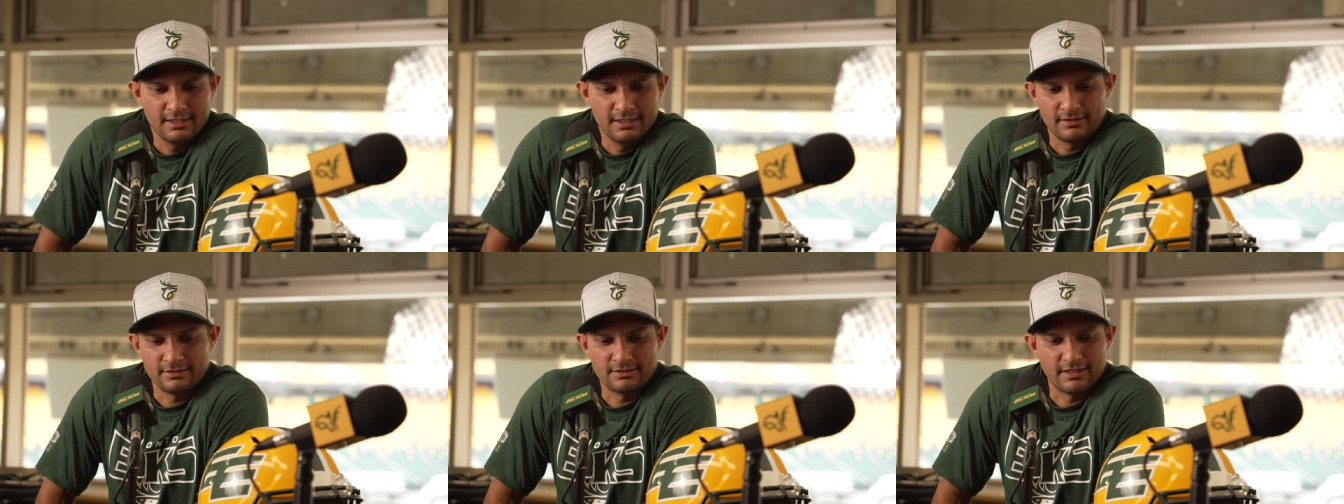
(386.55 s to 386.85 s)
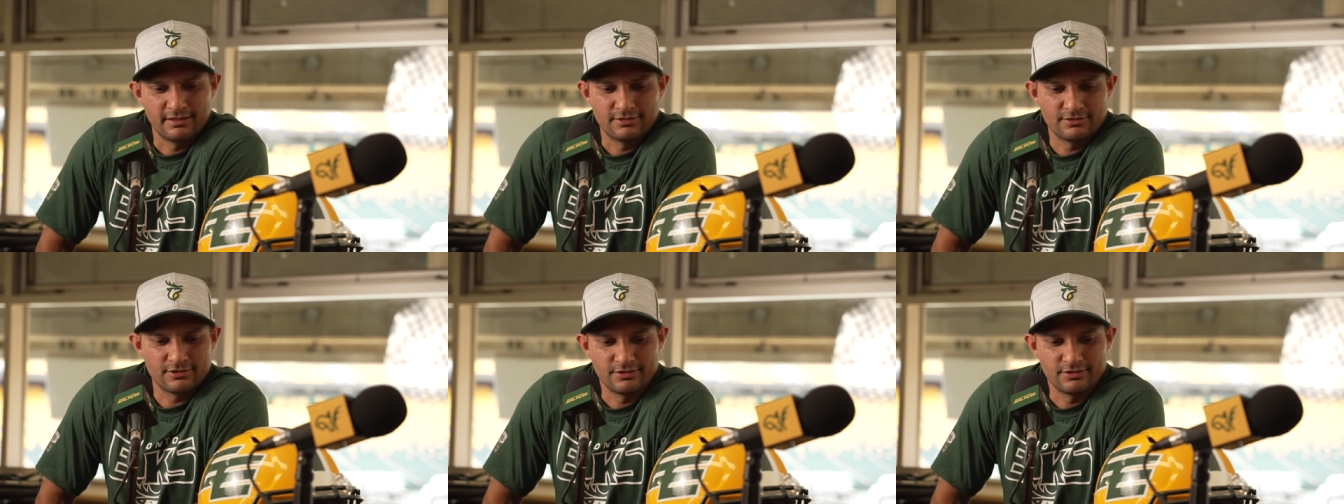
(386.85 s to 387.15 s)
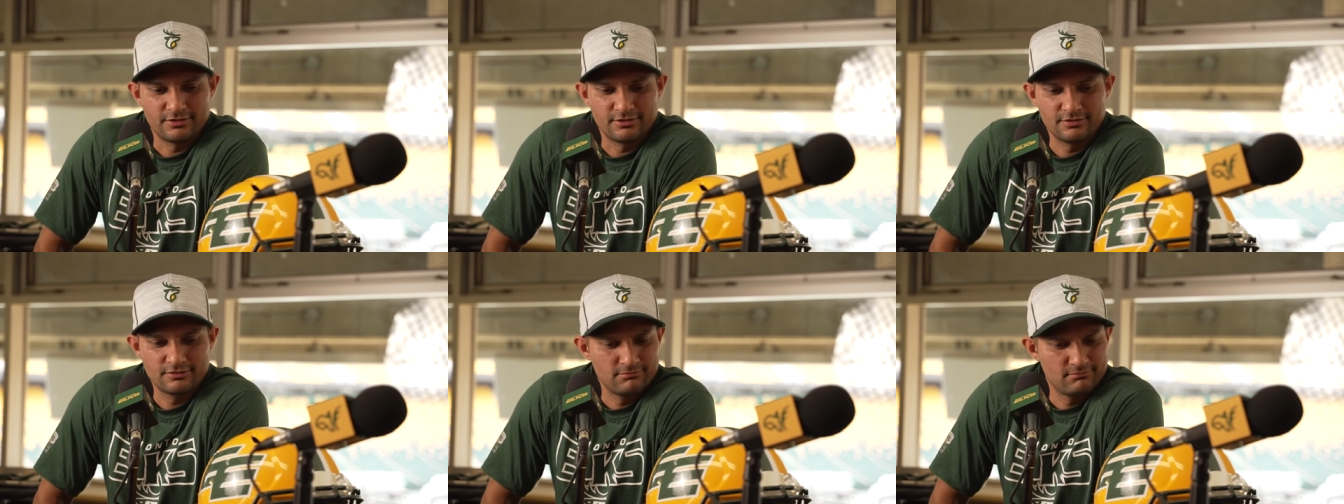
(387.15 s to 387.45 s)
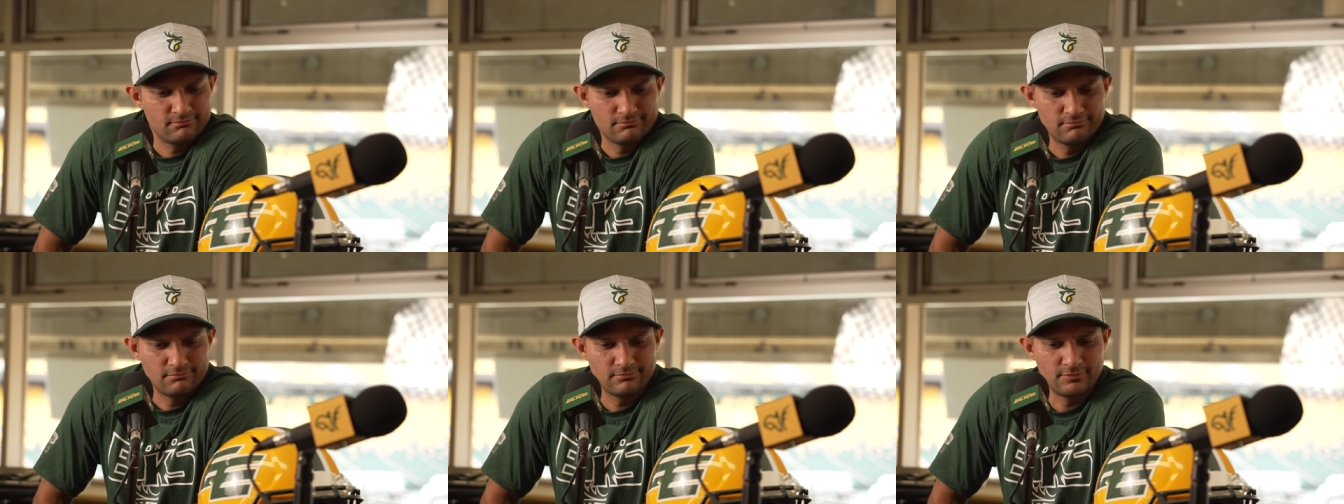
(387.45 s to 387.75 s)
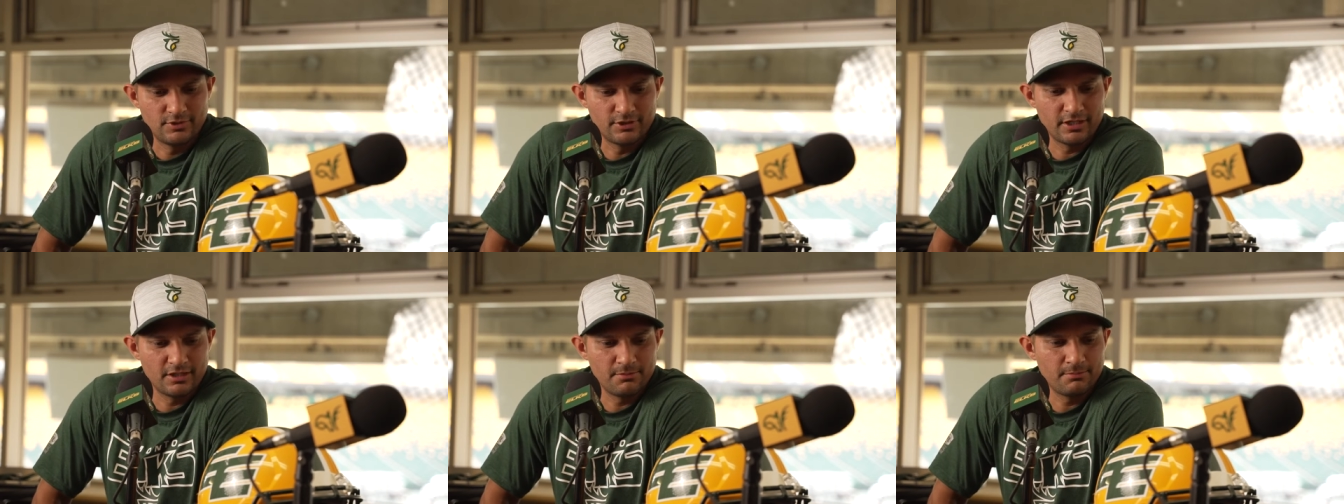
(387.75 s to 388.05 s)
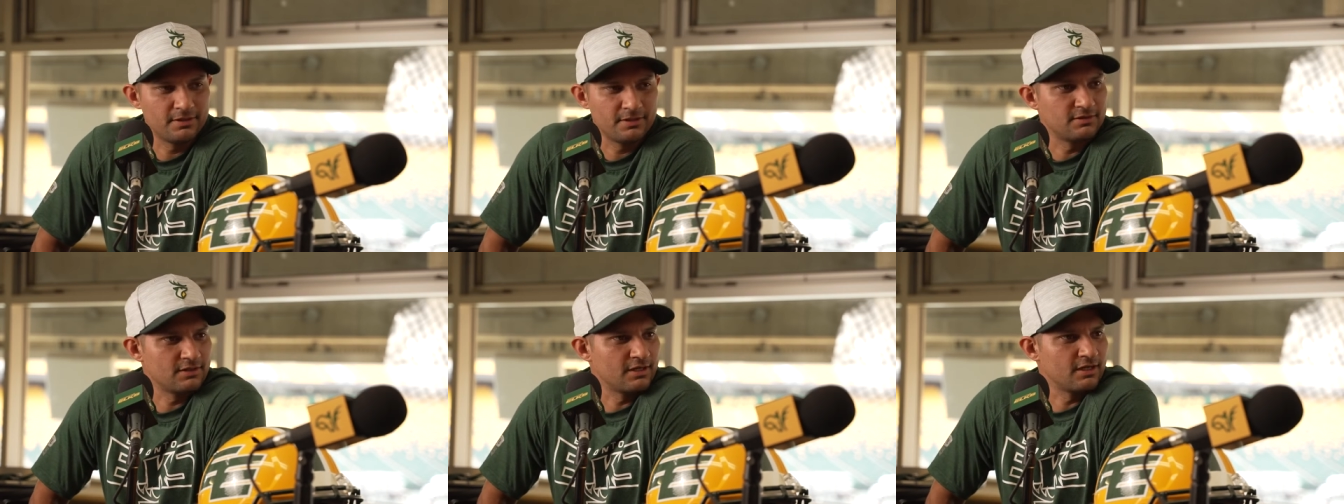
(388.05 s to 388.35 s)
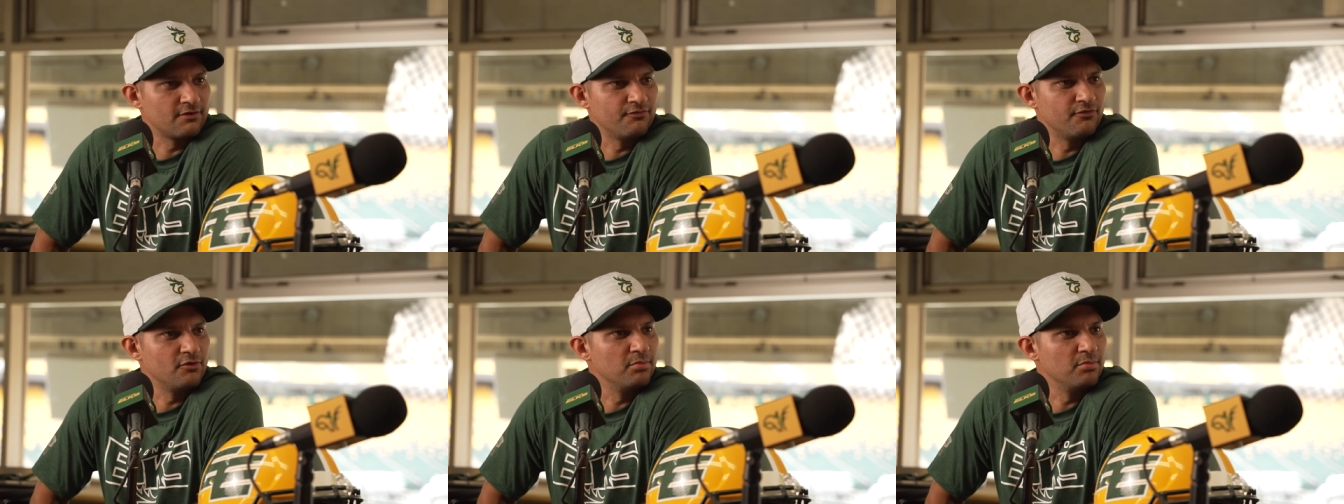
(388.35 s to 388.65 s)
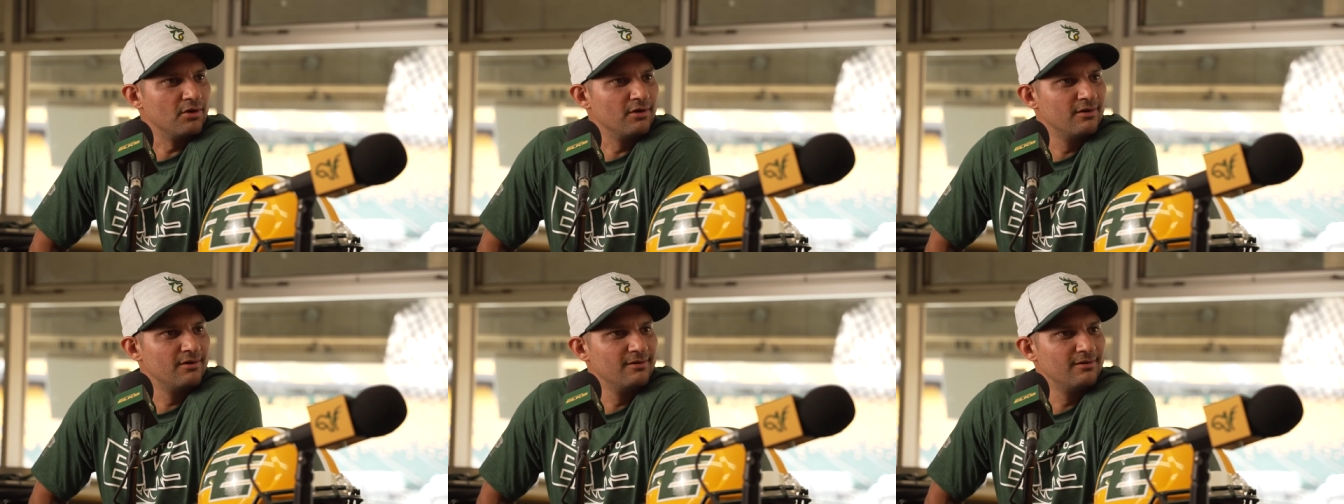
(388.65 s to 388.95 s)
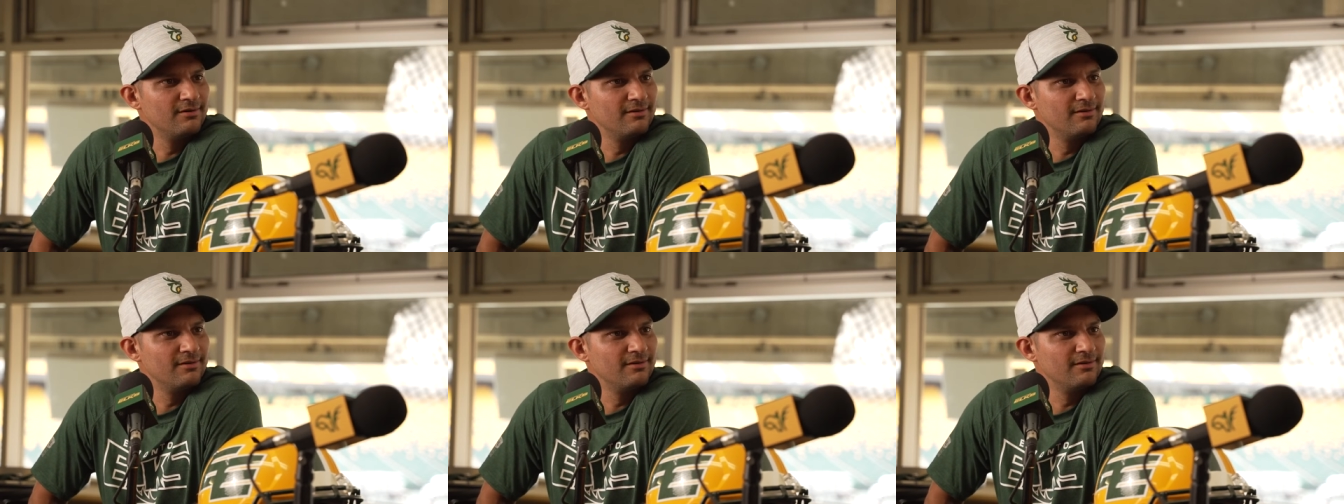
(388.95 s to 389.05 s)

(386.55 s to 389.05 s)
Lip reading: He's like, Serge, you're getting paid to kick a football.